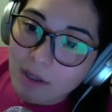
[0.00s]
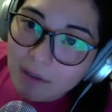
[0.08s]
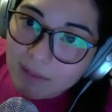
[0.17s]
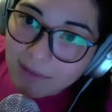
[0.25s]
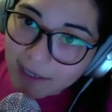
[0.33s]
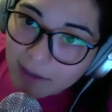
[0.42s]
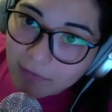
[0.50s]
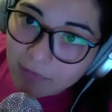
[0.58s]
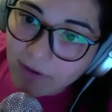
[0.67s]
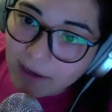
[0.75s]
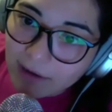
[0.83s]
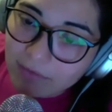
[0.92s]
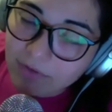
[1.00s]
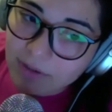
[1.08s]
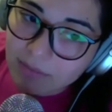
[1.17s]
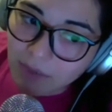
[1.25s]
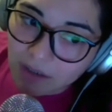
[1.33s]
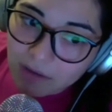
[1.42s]
life every
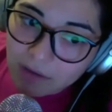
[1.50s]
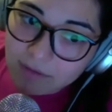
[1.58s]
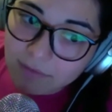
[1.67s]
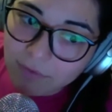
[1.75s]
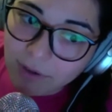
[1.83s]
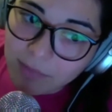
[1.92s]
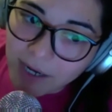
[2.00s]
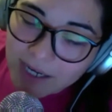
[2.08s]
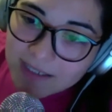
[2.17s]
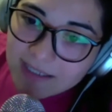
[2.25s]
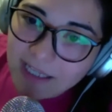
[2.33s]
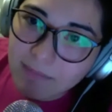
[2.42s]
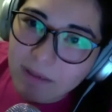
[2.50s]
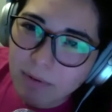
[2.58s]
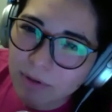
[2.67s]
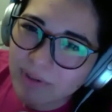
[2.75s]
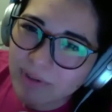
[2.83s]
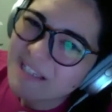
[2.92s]
month from us. Then
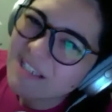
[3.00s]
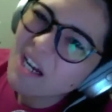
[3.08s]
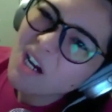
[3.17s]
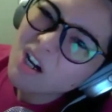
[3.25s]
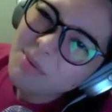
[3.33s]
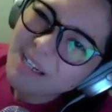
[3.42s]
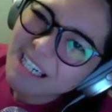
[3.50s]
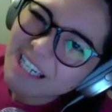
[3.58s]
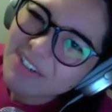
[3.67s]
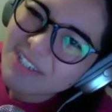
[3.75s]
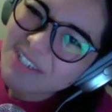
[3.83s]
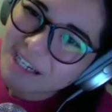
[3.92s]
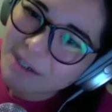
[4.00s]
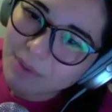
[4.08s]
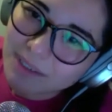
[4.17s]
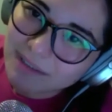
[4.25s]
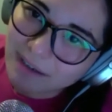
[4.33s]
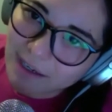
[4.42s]
people don't ask, oh, but can I just get it
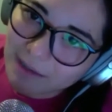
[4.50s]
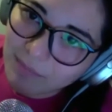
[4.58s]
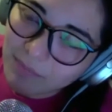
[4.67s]
one time?